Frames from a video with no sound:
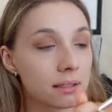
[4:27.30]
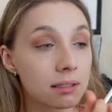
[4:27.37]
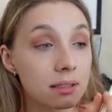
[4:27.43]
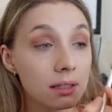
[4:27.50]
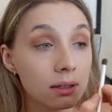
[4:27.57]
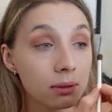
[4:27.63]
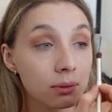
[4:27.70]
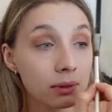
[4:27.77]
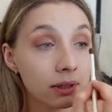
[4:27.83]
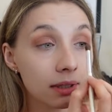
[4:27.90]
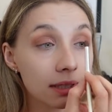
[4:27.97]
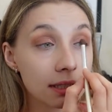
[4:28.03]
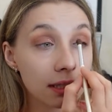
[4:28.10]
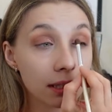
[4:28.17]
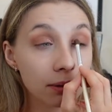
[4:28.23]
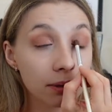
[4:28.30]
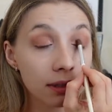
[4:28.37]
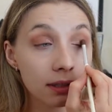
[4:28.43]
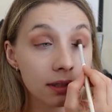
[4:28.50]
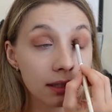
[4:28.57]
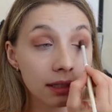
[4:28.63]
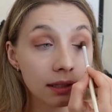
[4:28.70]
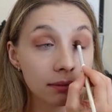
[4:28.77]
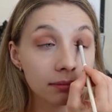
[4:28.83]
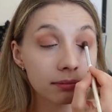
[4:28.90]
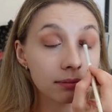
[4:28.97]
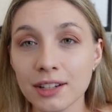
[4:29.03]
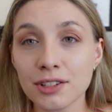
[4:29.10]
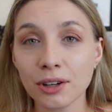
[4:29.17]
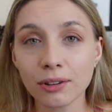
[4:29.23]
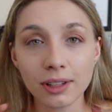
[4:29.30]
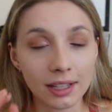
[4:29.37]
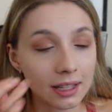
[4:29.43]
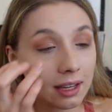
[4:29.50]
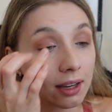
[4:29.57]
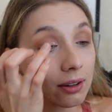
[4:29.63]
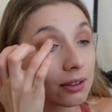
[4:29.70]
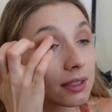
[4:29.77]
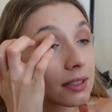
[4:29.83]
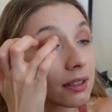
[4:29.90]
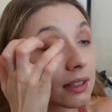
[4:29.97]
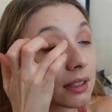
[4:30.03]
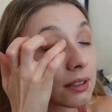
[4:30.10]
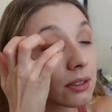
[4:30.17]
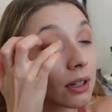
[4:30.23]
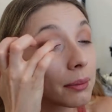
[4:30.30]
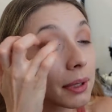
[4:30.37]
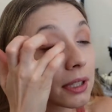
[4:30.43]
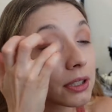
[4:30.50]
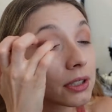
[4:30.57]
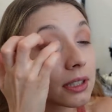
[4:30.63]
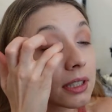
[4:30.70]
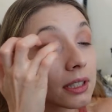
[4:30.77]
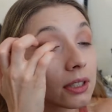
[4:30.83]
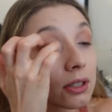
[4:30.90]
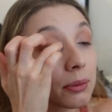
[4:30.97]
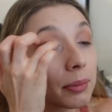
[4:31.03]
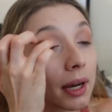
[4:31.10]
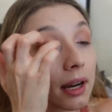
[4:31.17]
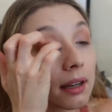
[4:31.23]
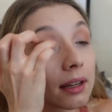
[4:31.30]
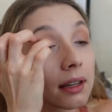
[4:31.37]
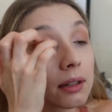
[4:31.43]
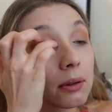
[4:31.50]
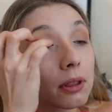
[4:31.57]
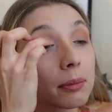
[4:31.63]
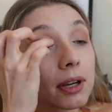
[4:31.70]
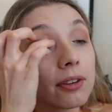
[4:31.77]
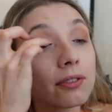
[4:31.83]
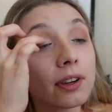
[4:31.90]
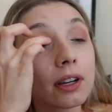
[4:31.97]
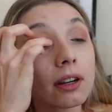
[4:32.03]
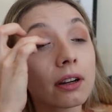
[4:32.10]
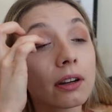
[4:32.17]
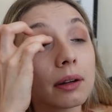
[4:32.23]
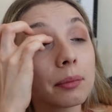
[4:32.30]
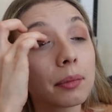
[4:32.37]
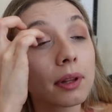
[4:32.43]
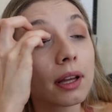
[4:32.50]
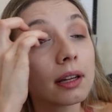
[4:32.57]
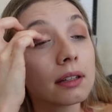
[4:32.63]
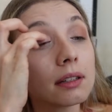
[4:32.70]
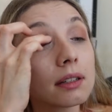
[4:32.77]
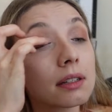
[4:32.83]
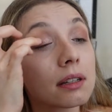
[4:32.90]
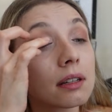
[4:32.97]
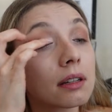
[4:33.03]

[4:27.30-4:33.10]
So we'll see. I don't like how it's looking, so I'm actually gonna go back in with my finger and blend.